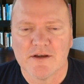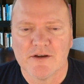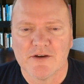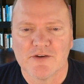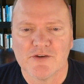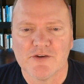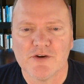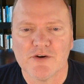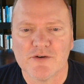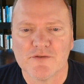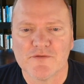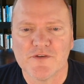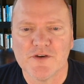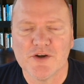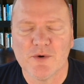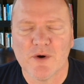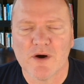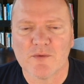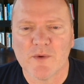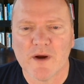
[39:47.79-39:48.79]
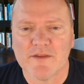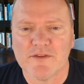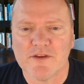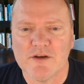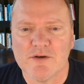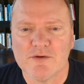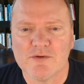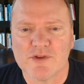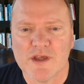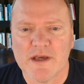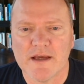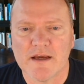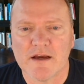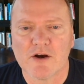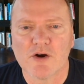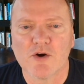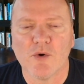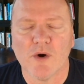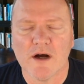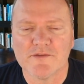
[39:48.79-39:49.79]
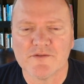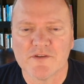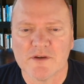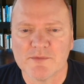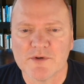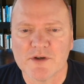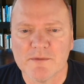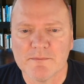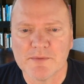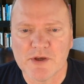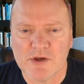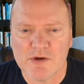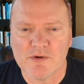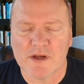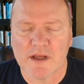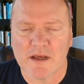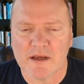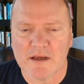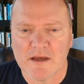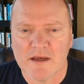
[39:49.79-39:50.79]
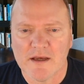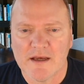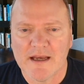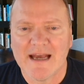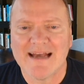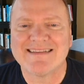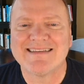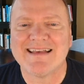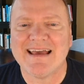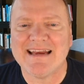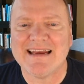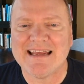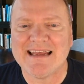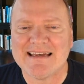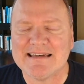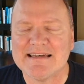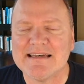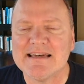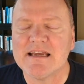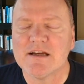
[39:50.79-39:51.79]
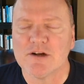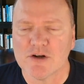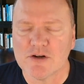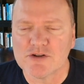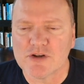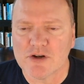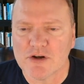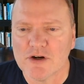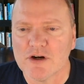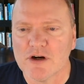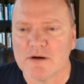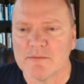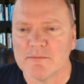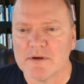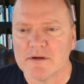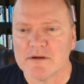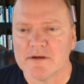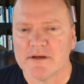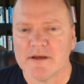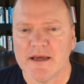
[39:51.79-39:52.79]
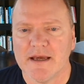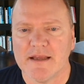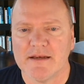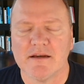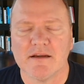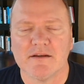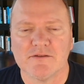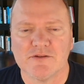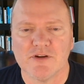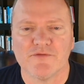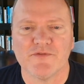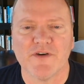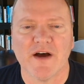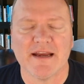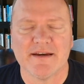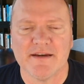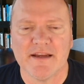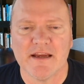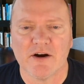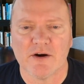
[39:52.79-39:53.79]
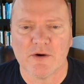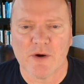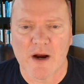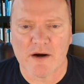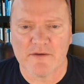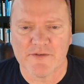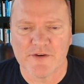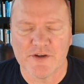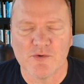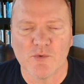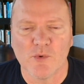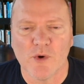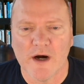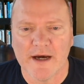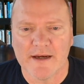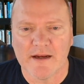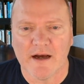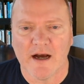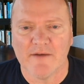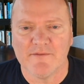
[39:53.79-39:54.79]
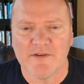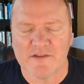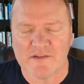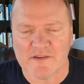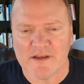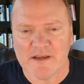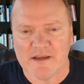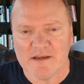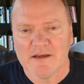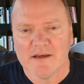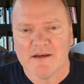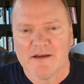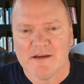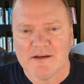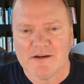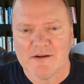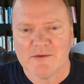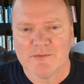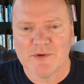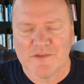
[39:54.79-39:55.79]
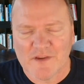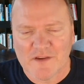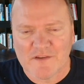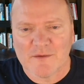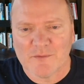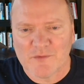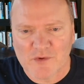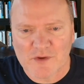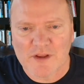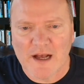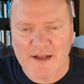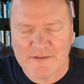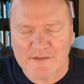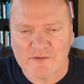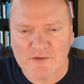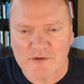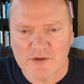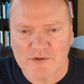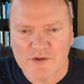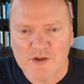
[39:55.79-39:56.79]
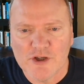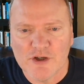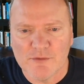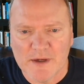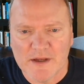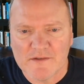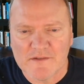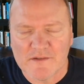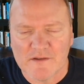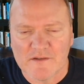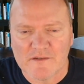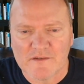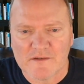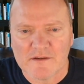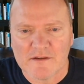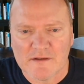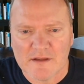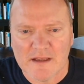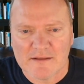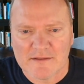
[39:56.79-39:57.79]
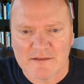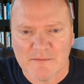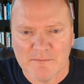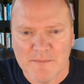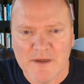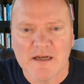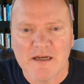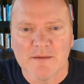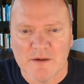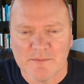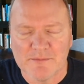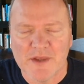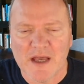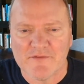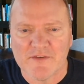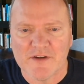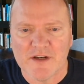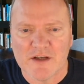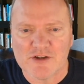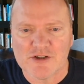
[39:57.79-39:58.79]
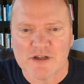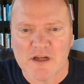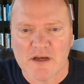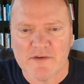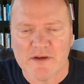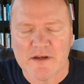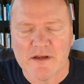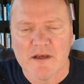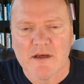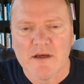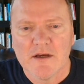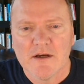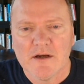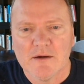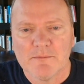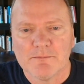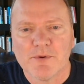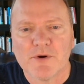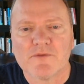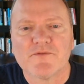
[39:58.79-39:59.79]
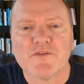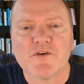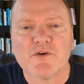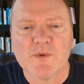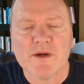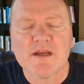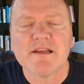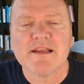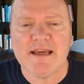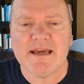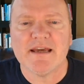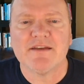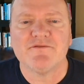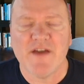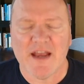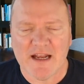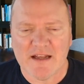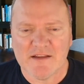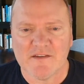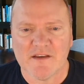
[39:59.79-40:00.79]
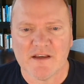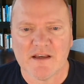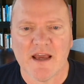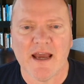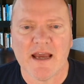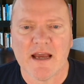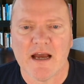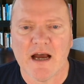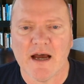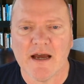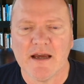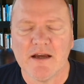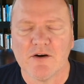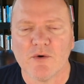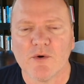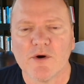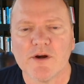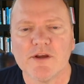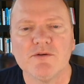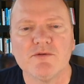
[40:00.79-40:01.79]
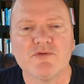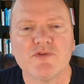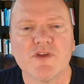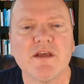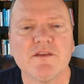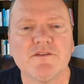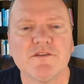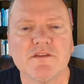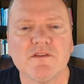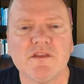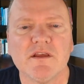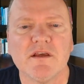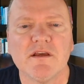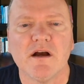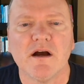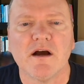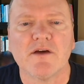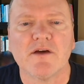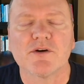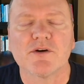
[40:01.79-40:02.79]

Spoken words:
your view on whether you think quantum computing has any near-term, and define near however you want, obviously with systems with lots of good qubits is the minimum definition of it, but for really advancing AI, or you think that the other